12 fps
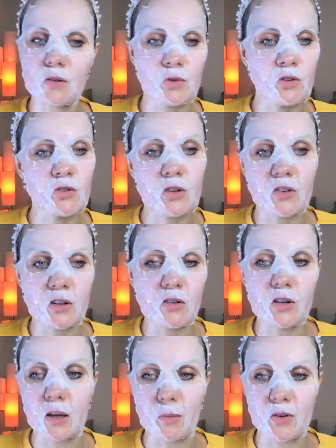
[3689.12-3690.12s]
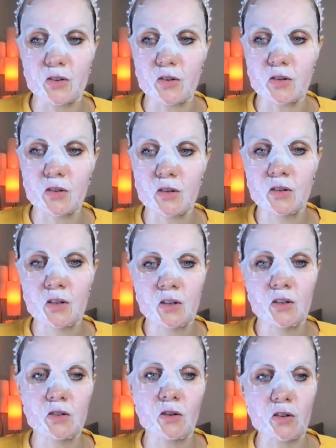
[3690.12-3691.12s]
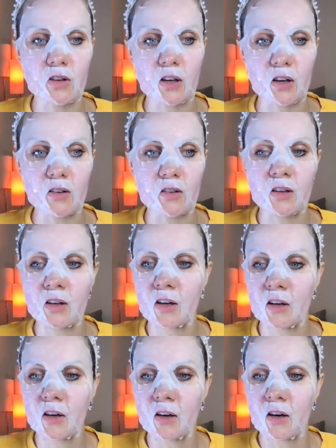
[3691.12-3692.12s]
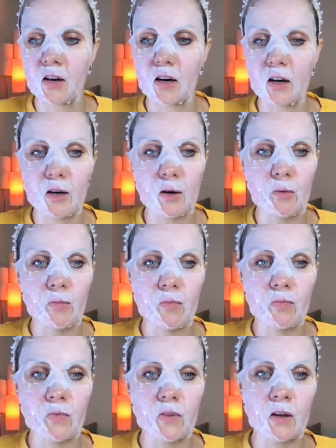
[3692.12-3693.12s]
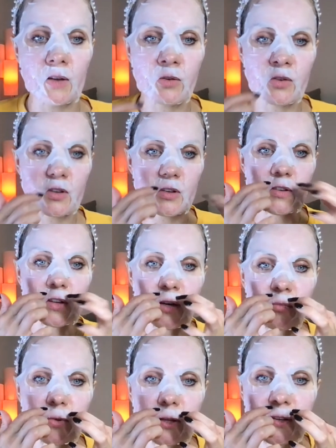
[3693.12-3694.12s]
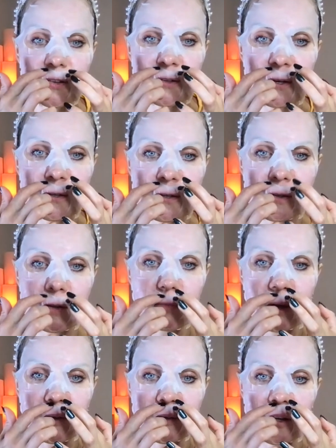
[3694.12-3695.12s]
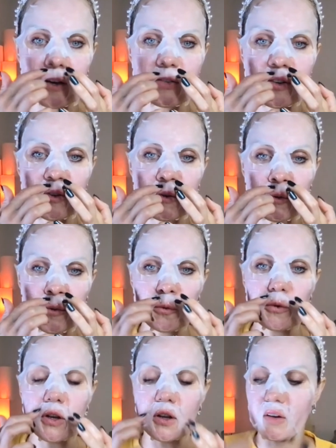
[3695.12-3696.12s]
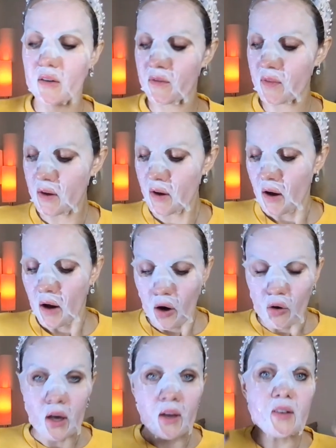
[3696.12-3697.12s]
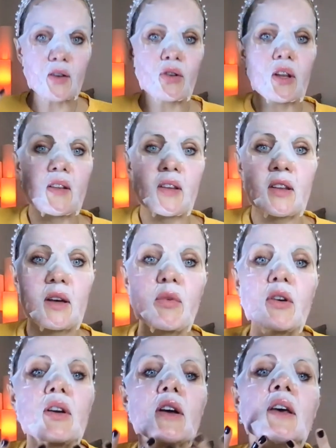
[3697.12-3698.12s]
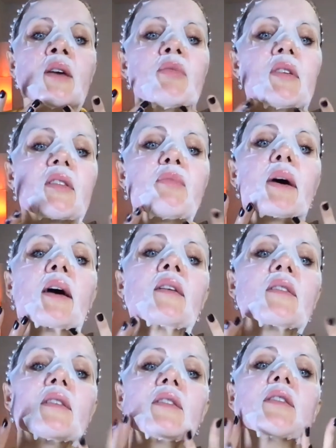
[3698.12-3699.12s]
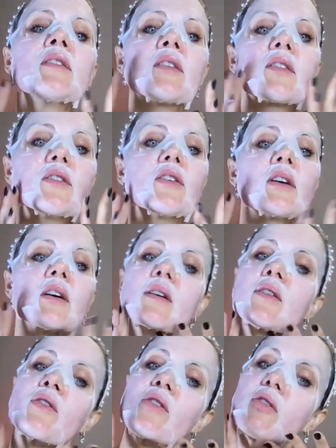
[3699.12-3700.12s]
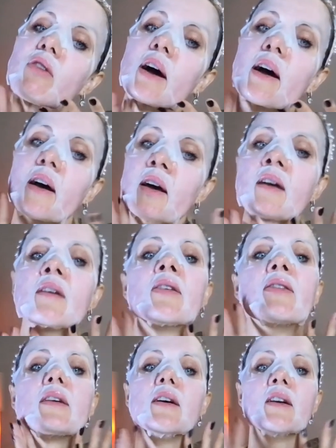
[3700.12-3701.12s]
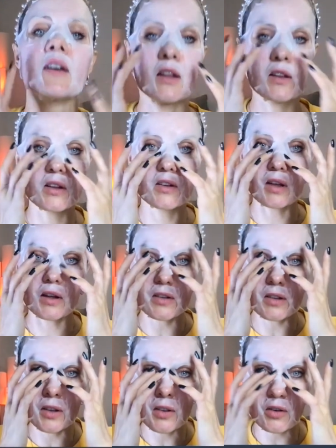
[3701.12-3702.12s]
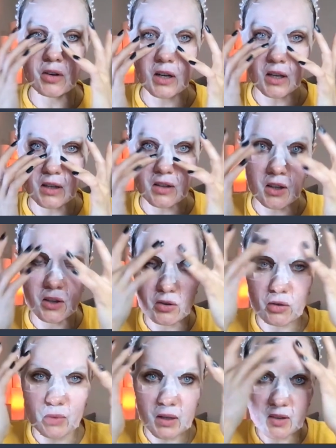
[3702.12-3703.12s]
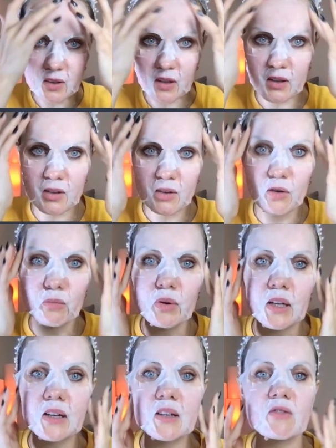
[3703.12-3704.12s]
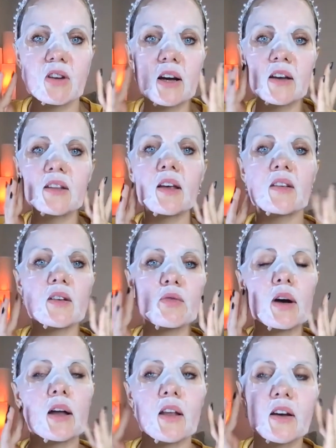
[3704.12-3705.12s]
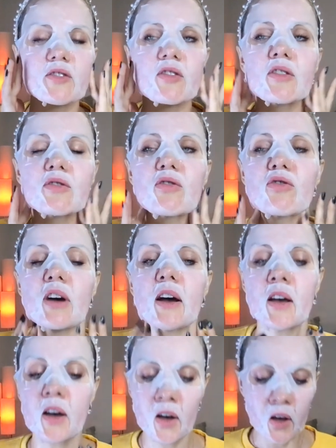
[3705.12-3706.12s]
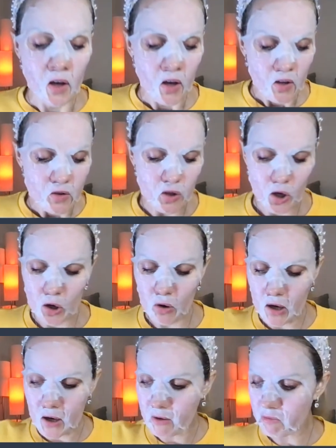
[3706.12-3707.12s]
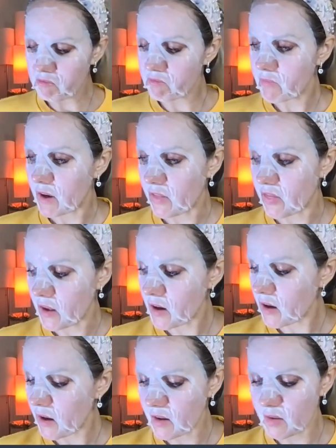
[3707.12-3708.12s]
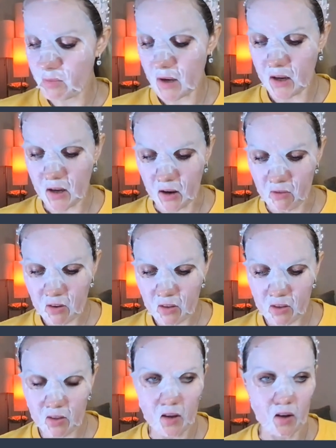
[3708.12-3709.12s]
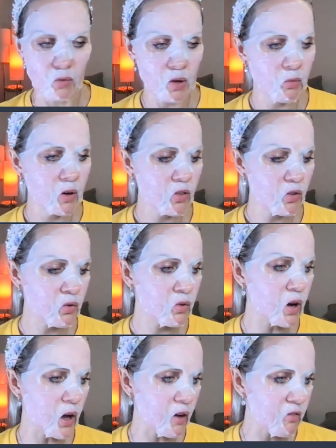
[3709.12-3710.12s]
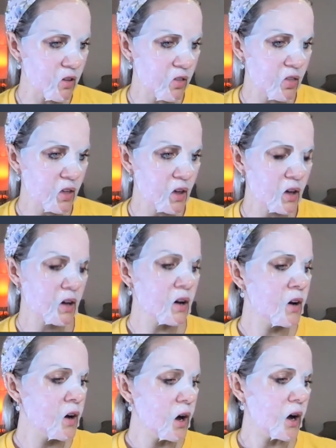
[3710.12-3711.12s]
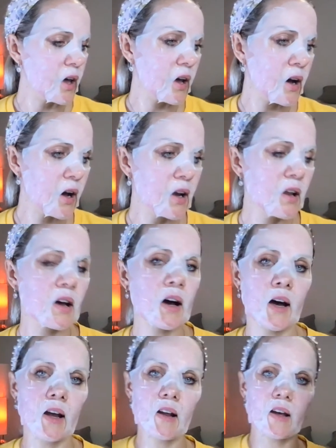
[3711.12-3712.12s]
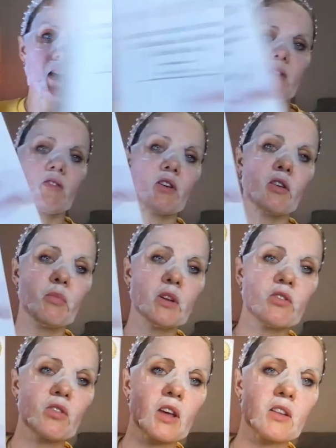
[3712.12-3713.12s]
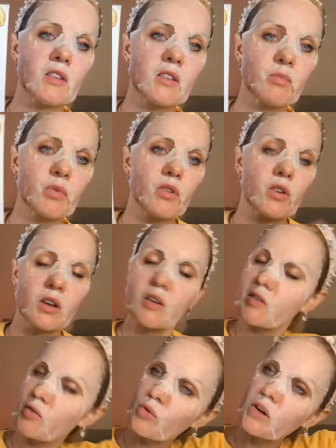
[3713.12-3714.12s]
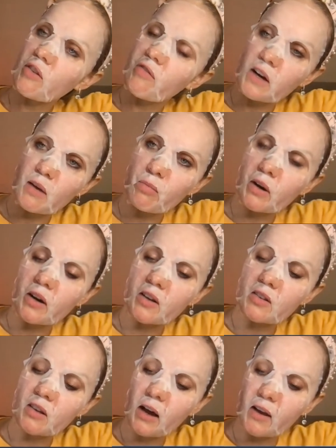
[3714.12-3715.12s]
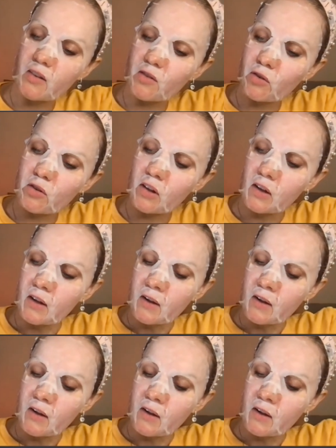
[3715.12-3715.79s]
We do not sell on Amazon. Not yet. I used the stamp last night and the mask after, so soothing. Okay, so that's it. I'm going to keep this mask until it's going to dry, and until it's going to get into my skin completely dry. It takes a while, actually, to dry. So I think I explained everything. We went through everything. I highly, highly, again, recommend to get this book. It's $25, guys. Don't